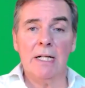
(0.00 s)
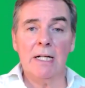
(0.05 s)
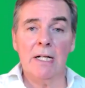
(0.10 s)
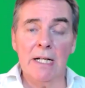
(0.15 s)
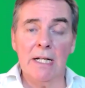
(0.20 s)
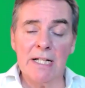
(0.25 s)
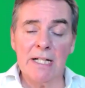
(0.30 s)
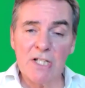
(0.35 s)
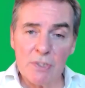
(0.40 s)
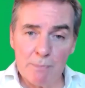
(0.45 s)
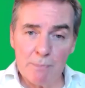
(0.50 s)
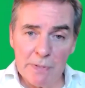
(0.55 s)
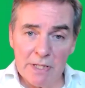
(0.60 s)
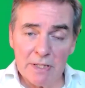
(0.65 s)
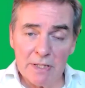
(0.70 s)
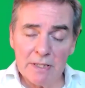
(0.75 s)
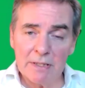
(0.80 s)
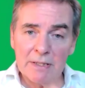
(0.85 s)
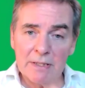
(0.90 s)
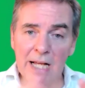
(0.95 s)

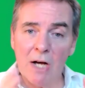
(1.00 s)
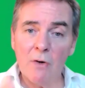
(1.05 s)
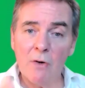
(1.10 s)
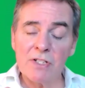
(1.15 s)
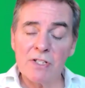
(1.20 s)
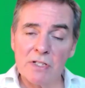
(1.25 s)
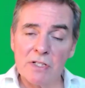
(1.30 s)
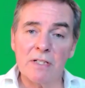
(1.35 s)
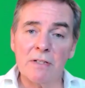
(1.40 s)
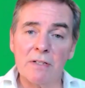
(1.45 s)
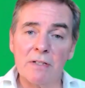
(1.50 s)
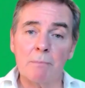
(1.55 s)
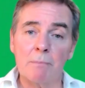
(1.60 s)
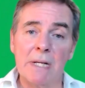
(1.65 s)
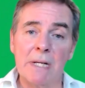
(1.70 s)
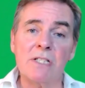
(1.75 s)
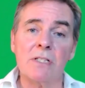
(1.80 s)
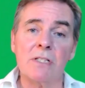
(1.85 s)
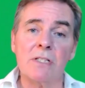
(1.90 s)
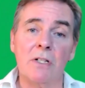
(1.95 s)
experience. Now it's not
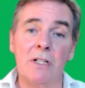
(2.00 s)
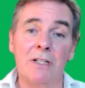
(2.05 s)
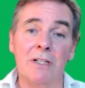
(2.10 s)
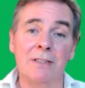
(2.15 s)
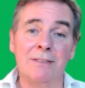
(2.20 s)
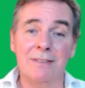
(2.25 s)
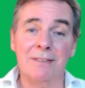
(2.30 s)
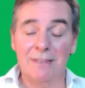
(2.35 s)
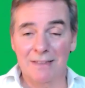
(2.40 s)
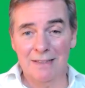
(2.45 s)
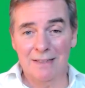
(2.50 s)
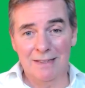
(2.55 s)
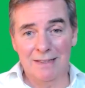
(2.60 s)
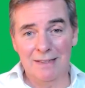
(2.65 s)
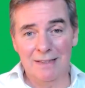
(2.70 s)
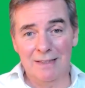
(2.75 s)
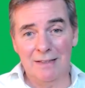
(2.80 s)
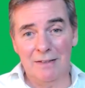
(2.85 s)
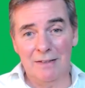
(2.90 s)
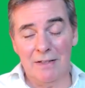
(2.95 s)
based on
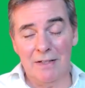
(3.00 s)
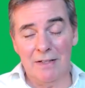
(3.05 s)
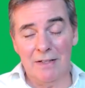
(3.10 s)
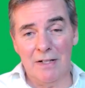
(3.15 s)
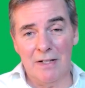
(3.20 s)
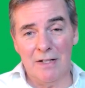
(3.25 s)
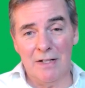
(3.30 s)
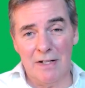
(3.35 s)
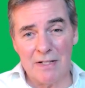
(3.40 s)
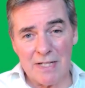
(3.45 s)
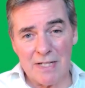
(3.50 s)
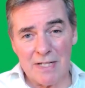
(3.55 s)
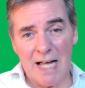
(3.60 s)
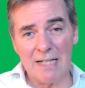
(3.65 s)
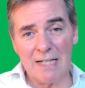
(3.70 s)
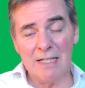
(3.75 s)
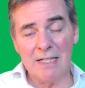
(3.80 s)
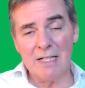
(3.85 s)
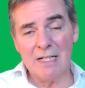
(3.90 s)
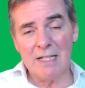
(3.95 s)

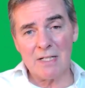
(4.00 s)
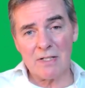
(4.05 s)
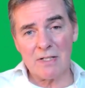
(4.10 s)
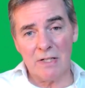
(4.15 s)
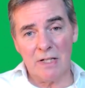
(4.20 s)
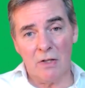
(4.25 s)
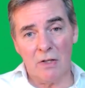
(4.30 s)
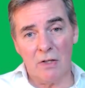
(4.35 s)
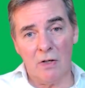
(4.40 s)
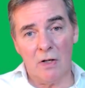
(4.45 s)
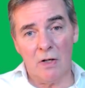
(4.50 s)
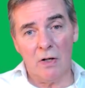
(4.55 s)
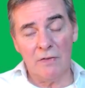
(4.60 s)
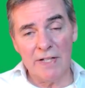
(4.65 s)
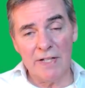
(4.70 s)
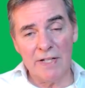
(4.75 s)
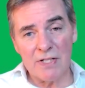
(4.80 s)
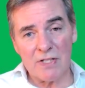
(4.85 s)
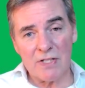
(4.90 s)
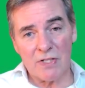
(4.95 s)
sadness
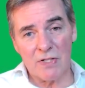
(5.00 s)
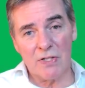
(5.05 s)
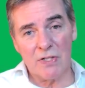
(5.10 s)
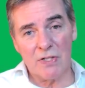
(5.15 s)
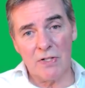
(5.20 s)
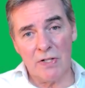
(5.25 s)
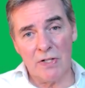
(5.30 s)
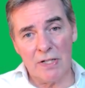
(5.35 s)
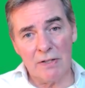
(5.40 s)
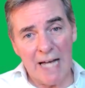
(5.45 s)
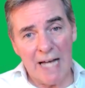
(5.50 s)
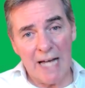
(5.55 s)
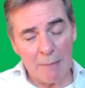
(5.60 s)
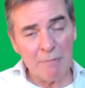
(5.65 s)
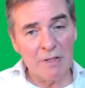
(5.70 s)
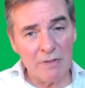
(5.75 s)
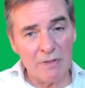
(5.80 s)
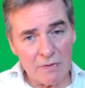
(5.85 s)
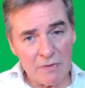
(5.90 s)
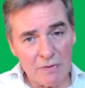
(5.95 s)
or this
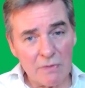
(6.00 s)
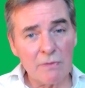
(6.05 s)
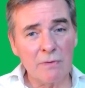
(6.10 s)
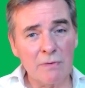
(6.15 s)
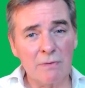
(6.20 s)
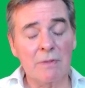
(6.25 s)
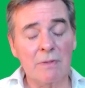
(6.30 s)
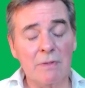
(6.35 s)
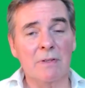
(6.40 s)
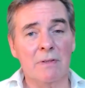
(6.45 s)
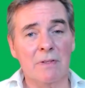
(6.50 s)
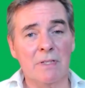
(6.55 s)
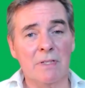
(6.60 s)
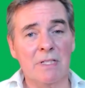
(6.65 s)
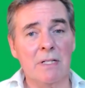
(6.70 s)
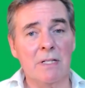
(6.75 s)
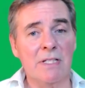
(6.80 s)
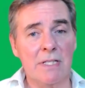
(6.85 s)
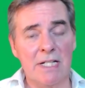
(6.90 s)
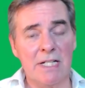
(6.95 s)
happened
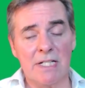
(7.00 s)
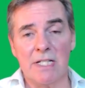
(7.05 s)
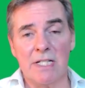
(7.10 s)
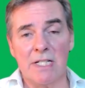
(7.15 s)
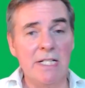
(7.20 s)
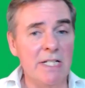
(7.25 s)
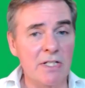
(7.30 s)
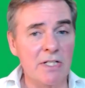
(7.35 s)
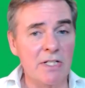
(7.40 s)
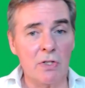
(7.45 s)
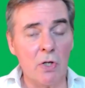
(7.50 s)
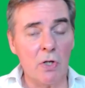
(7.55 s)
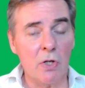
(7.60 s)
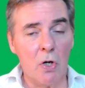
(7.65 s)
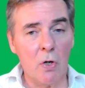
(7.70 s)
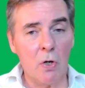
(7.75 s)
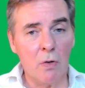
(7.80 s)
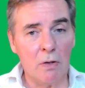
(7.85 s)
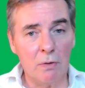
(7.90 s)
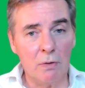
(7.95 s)
60 years
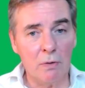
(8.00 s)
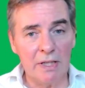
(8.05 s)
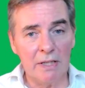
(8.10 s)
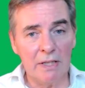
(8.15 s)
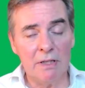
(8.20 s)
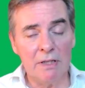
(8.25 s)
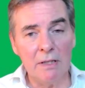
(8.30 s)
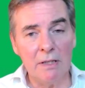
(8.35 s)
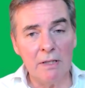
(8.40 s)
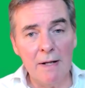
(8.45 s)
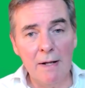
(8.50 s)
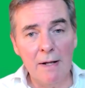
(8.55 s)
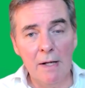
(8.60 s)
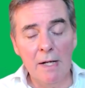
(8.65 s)
ago or whatever.